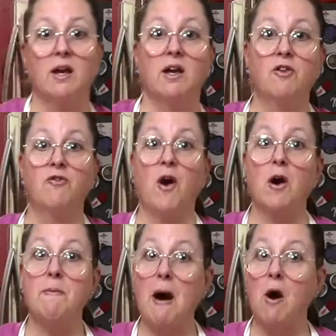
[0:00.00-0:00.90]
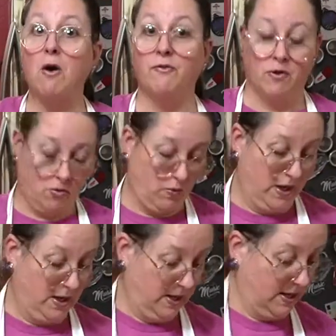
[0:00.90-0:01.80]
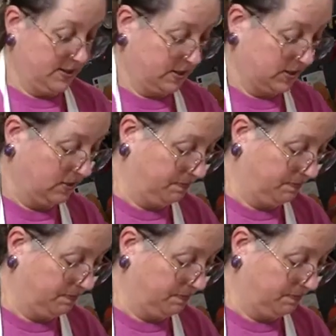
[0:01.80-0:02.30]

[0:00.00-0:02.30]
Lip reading: is very powerful when it's